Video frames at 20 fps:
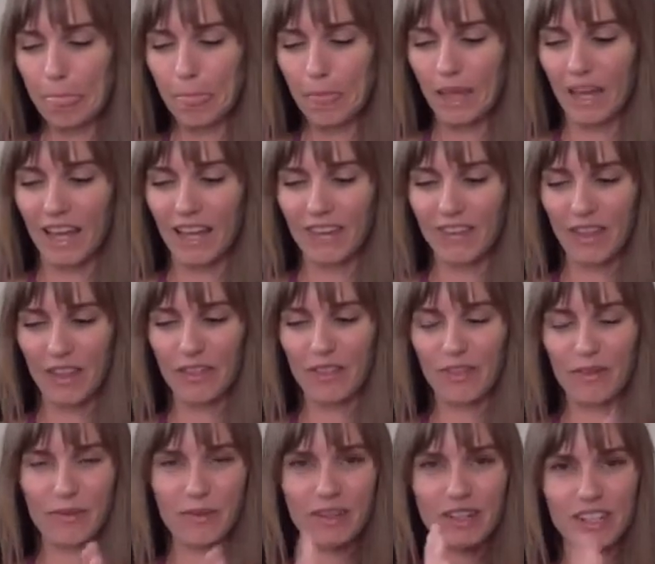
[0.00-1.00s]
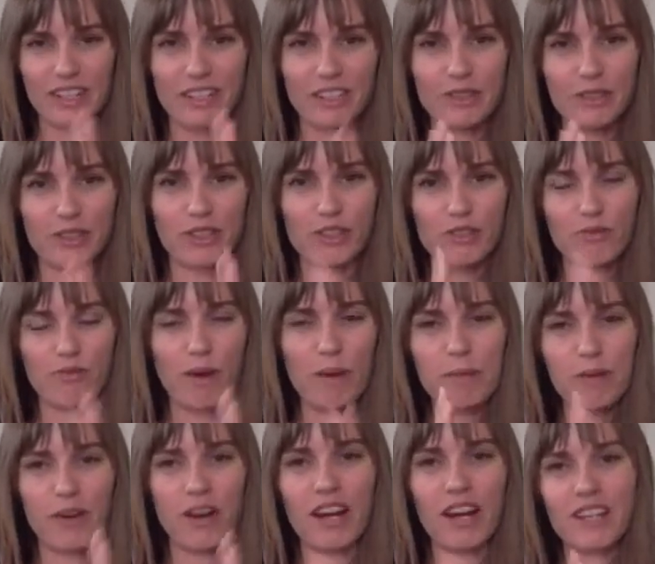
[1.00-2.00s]
Okay, the other thing we're going to do is just rub
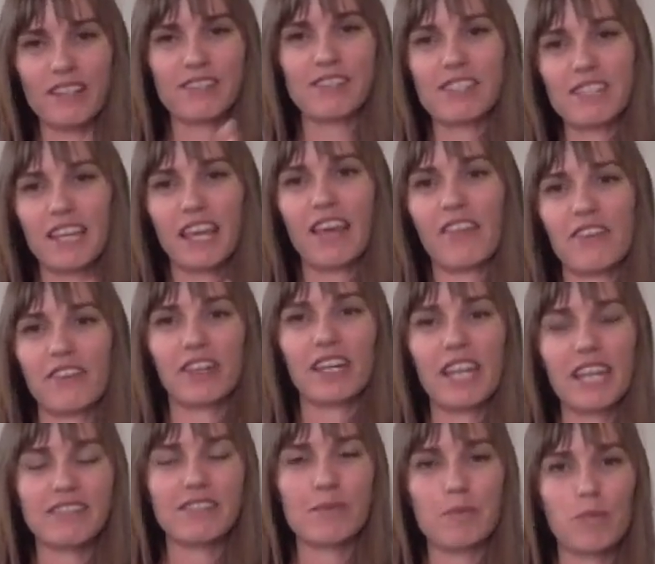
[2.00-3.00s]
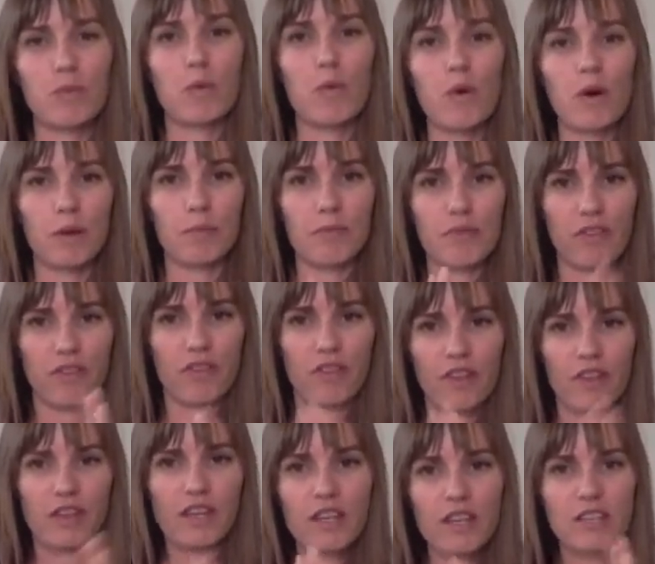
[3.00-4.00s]
your hands together and get some warmth.
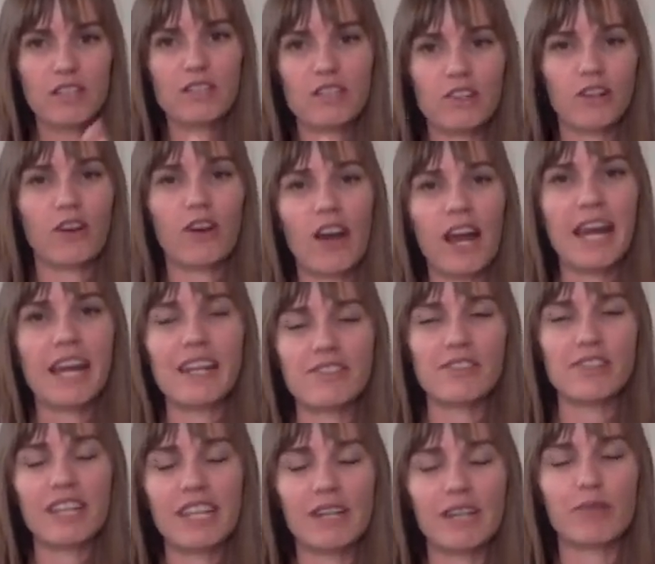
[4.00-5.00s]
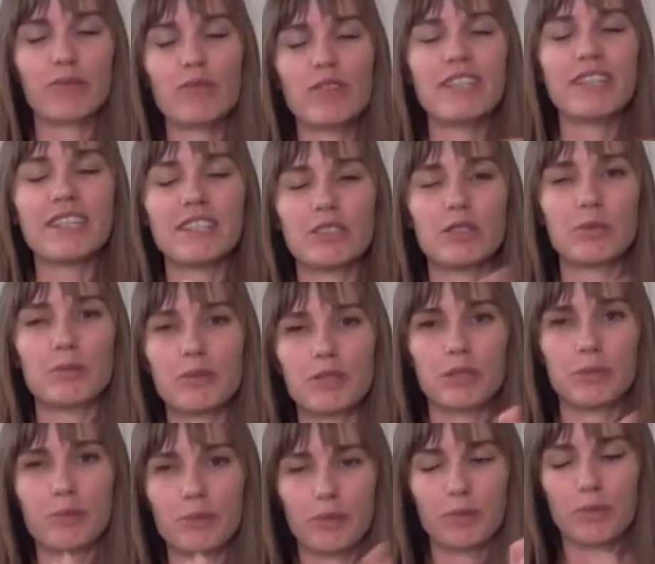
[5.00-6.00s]
So your hands are getting really super
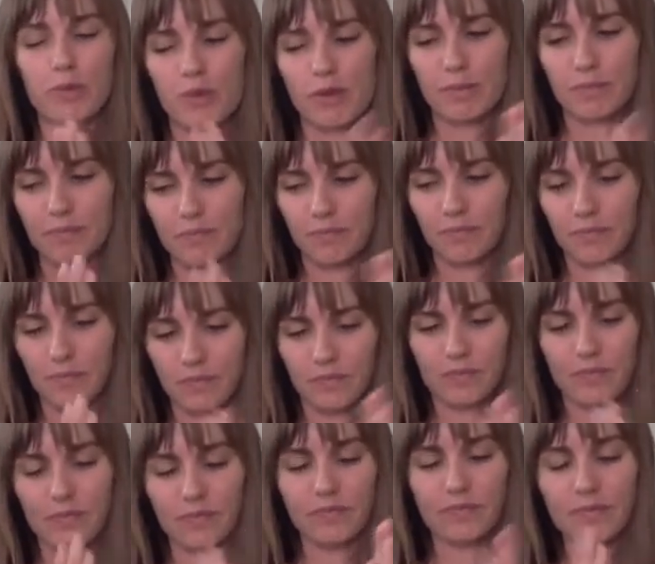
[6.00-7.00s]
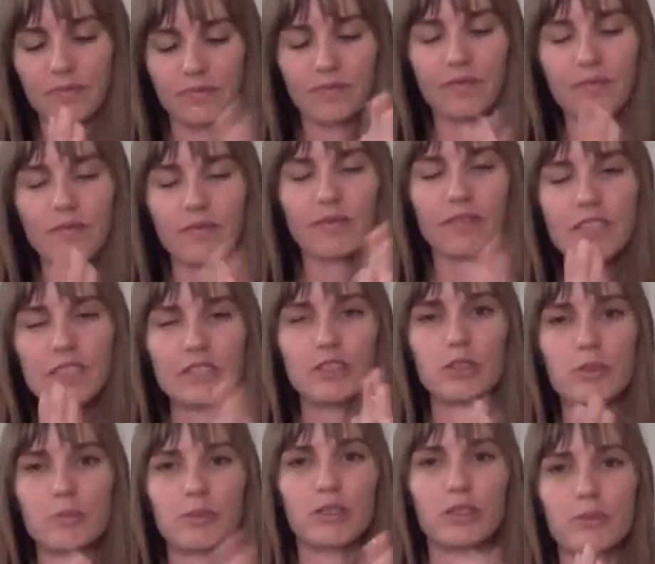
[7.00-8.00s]
duper warm.
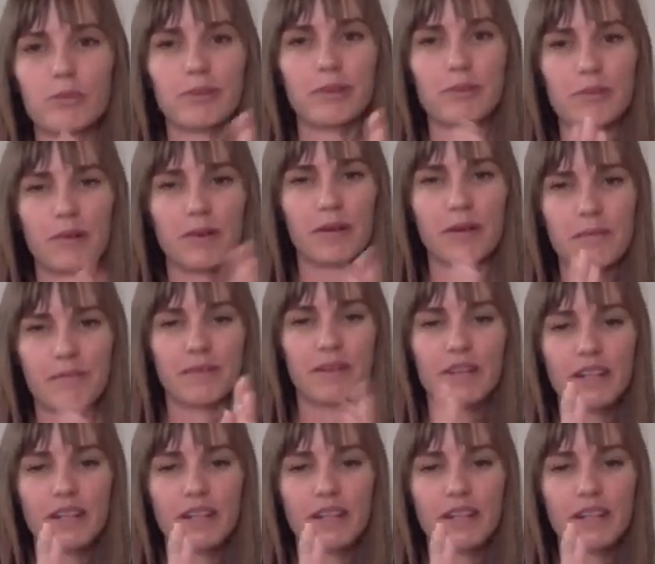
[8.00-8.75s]
Super duper warm.